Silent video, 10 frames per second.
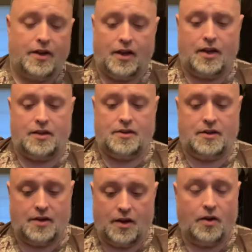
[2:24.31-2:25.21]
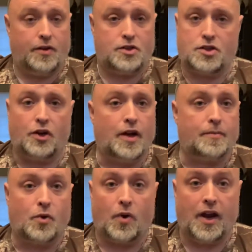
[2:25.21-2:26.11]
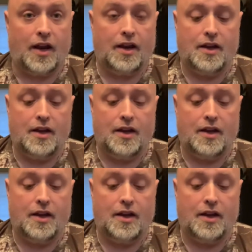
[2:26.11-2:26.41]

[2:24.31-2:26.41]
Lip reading: it showed up great.